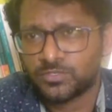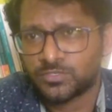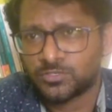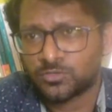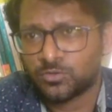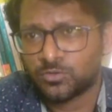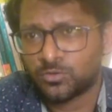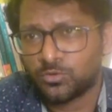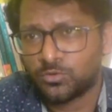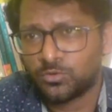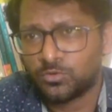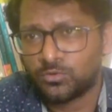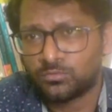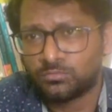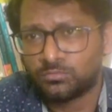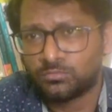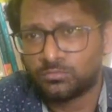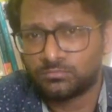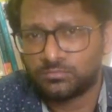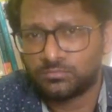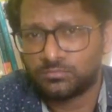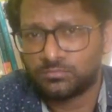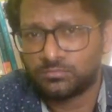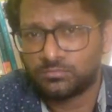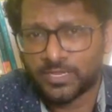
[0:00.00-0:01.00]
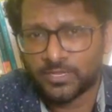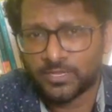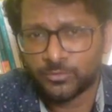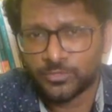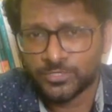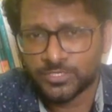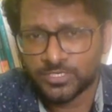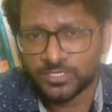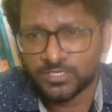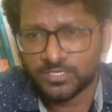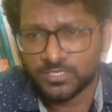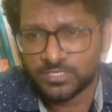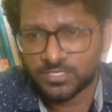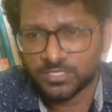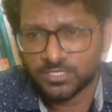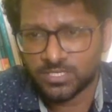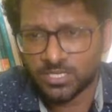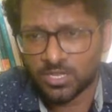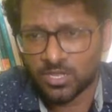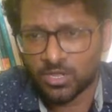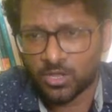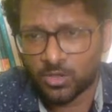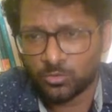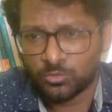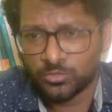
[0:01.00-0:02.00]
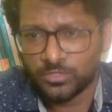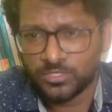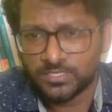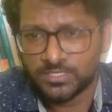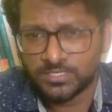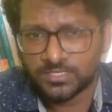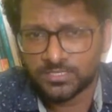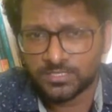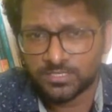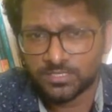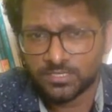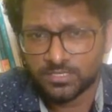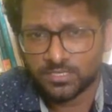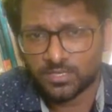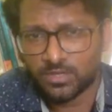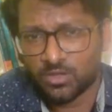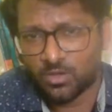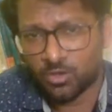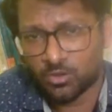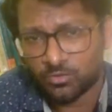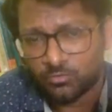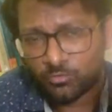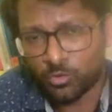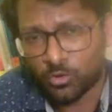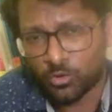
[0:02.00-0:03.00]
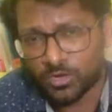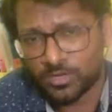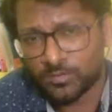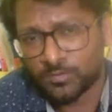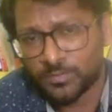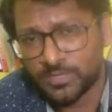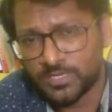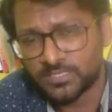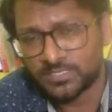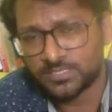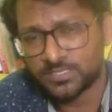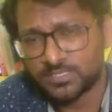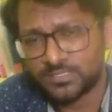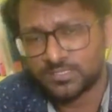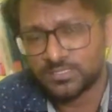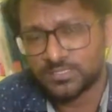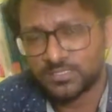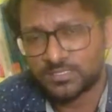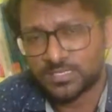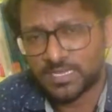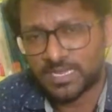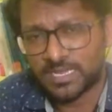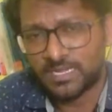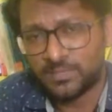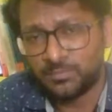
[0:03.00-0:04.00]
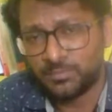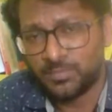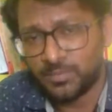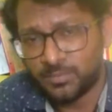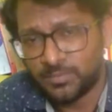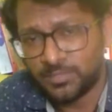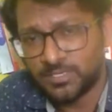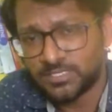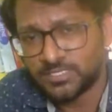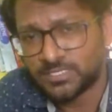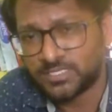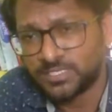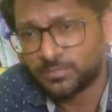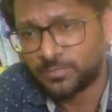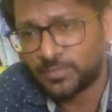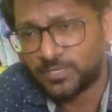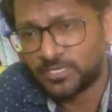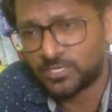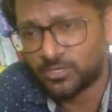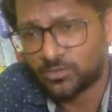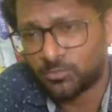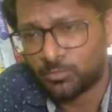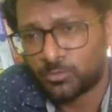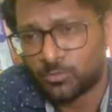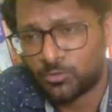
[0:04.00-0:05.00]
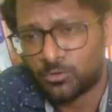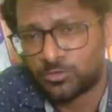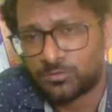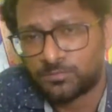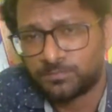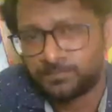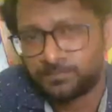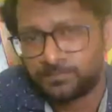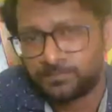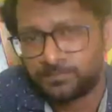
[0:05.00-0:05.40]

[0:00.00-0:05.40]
So my question is, on what basis this NPP is dependent upon?